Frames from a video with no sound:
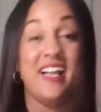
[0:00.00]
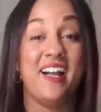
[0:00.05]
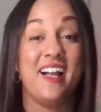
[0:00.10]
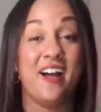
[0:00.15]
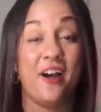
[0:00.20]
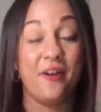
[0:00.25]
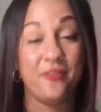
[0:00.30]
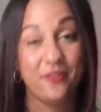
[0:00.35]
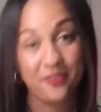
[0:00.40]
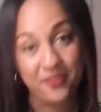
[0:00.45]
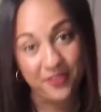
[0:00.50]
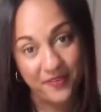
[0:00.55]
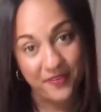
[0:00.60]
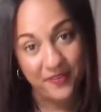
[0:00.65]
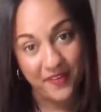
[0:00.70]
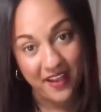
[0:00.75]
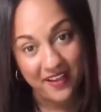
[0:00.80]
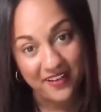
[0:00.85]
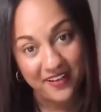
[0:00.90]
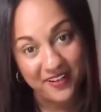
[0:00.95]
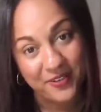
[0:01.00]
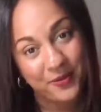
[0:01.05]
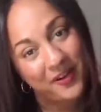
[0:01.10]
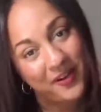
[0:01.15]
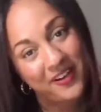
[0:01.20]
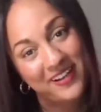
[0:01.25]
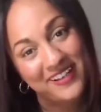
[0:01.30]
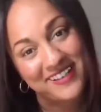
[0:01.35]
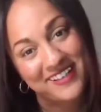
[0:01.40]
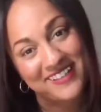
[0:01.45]
Other than that,
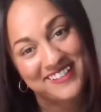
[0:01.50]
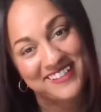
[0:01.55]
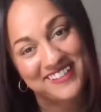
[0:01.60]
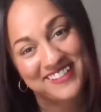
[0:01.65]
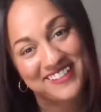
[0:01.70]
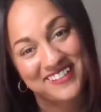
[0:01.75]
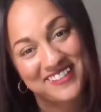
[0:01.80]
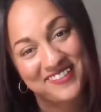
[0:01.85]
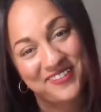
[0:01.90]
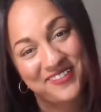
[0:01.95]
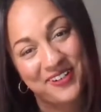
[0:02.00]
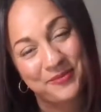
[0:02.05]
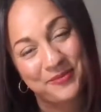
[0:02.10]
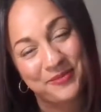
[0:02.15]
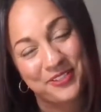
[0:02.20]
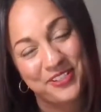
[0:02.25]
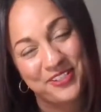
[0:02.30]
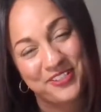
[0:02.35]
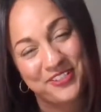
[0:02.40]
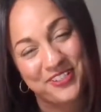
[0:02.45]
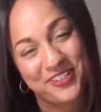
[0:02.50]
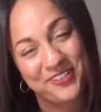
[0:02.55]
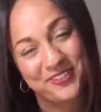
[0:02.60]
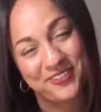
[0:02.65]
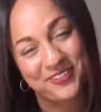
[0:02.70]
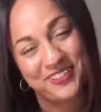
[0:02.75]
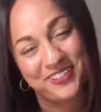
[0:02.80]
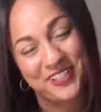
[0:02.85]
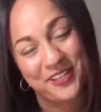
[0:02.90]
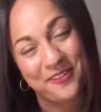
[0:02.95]
Aquarius, welcome to your
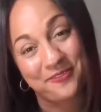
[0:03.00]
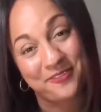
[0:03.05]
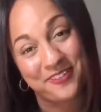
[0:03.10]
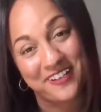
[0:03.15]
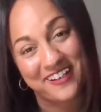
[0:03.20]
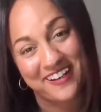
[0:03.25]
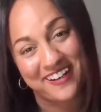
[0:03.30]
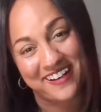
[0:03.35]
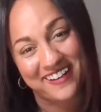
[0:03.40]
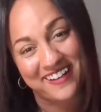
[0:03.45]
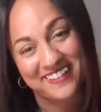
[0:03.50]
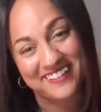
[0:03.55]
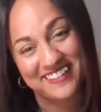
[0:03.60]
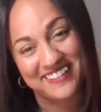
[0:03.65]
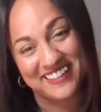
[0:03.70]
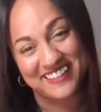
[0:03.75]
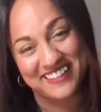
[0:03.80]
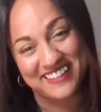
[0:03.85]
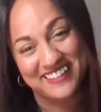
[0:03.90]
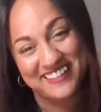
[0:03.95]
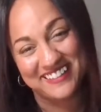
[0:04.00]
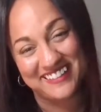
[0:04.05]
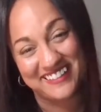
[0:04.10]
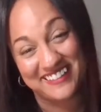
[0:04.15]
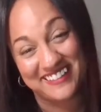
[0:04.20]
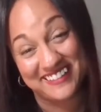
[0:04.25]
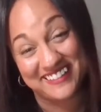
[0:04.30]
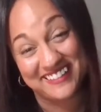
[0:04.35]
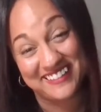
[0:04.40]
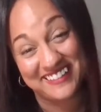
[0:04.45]
general love reading
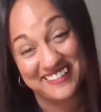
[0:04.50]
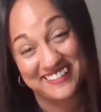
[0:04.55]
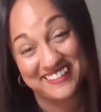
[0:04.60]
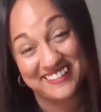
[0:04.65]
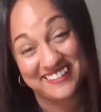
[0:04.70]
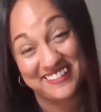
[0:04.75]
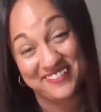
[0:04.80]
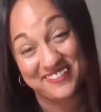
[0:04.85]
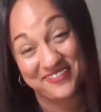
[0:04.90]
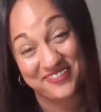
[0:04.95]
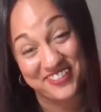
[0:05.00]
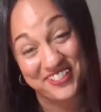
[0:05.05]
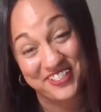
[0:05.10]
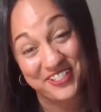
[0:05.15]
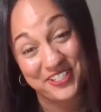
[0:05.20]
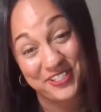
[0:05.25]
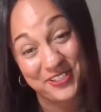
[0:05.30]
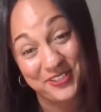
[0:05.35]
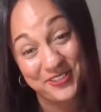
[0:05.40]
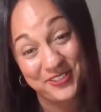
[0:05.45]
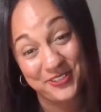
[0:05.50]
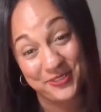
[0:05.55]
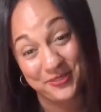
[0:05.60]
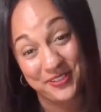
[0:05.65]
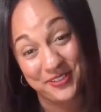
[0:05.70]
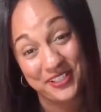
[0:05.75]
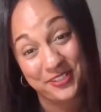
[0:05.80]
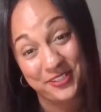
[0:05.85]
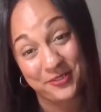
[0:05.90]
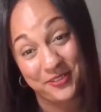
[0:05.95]
for June
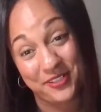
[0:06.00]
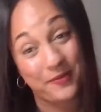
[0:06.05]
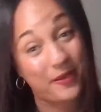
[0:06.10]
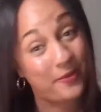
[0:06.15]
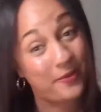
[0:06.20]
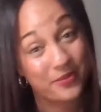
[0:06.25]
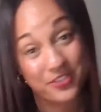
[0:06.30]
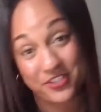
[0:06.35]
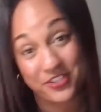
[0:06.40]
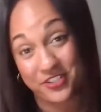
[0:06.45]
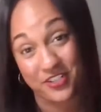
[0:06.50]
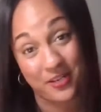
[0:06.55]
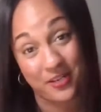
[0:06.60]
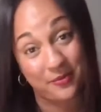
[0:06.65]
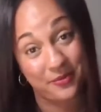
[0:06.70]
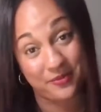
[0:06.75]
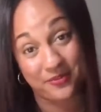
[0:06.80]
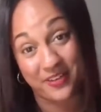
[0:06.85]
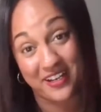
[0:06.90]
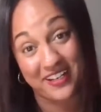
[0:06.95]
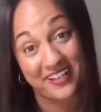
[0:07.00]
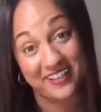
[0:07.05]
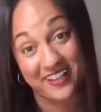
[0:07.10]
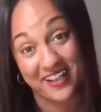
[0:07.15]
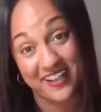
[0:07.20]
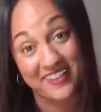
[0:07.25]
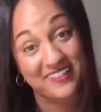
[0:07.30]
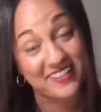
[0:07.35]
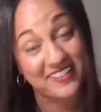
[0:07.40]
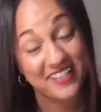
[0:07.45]
2021. We're just jumping right in,
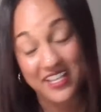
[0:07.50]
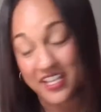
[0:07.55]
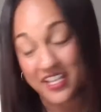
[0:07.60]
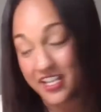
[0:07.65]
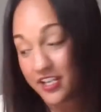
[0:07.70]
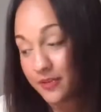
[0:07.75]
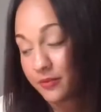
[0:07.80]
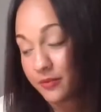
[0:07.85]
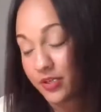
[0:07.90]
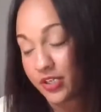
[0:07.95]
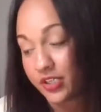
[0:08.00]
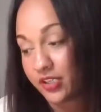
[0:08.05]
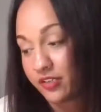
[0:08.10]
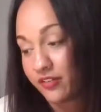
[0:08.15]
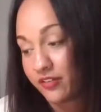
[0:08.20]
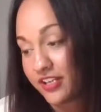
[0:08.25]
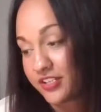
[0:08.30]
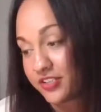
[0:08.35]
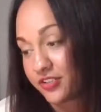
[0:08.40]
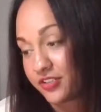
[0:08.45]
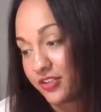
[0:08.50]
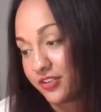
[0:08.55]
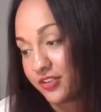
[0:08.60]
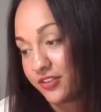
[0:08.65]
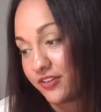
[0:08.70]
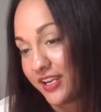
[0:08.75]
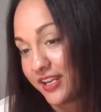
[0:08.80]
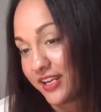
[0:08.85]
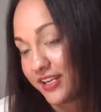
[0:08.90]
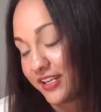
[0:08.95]
guys. Mercury
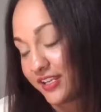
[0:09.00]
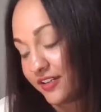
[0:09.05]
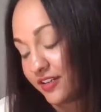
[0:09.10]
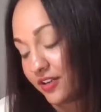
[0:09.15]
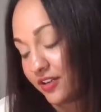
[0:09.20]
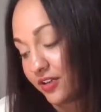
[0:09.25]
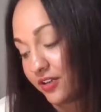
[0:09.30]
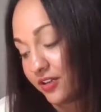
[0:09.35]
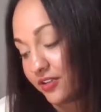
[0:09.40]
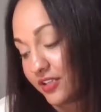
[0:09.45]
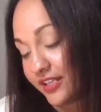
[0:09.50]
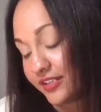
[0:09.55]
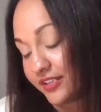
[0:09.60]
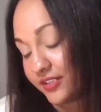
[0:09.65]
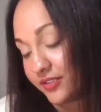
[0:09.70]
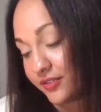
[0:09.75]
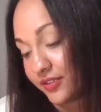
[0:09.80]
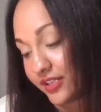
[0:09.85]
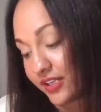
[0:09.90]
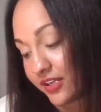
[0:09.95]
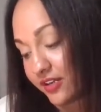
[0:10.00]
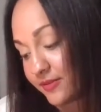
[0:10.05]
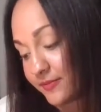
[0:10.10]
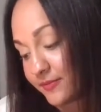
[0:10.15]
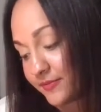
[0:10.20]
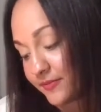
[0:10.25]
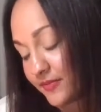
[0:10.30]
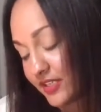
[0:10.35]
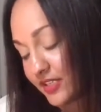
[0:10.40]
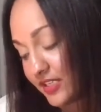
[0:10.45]
retrograde and all, I don't care.
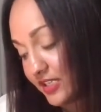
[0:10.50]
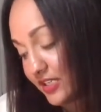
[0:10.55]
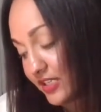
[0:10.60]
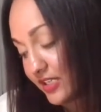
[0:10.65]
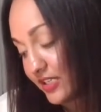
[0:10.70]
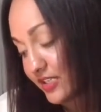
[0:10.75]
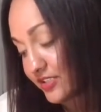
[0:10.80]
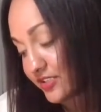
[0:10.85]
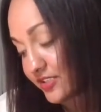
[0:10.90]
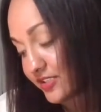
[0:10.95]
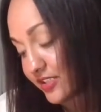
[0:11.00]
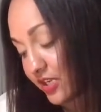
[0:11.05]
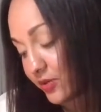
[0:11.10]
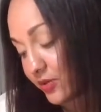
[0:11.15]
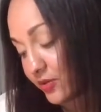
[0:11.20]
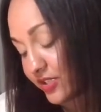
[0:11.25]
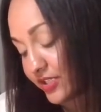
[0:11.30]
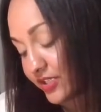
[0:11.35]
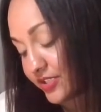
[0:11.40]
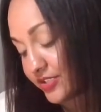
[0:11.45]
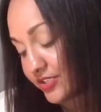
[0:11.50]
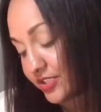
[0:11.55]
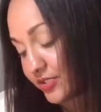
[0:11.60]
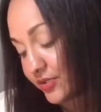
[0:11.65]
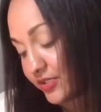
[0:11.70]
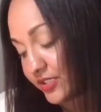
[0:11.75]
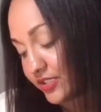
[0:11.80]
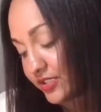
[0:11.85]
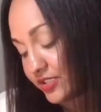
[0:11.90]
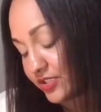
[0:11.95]
It's just how we're going to do
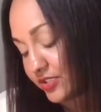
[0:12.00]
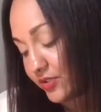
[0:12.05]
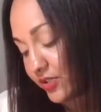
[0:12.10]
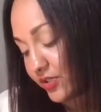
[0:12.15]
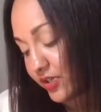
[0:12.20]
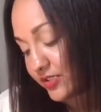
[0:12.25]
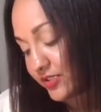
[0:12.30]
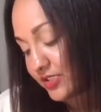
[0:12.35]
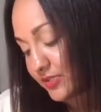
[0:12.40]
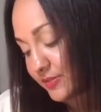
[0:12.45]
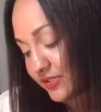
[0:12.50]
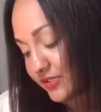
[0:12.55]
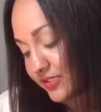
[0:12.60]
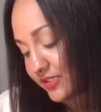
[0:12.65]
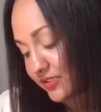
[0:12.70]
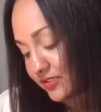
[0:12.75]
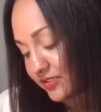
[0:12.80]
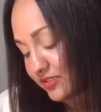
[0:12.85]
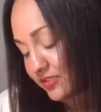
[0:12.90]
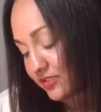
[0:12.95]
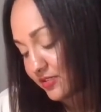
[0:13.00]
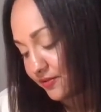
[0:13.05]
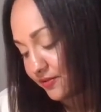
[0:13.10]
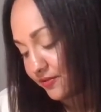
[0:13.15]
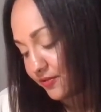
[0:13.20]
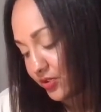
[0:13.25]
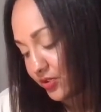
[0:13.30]
it. Two cards, please, for